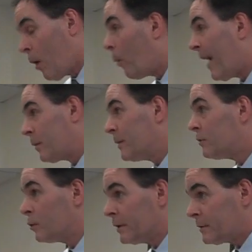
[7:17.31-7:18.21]
Why do we
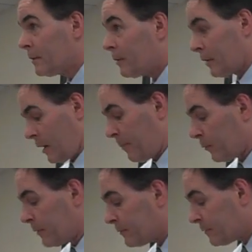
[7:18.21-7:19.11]
do it? There are a
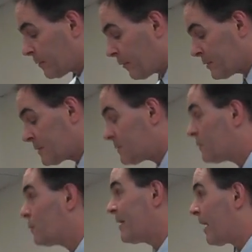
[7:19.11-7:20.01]
couple reasons. First is
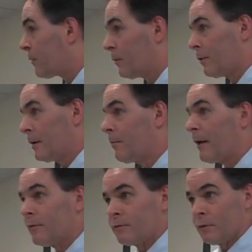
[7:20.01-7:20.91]
to do the ethical thing
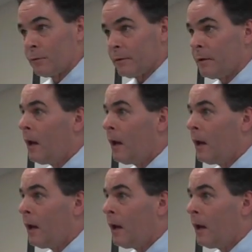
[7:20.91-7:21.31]
by the student.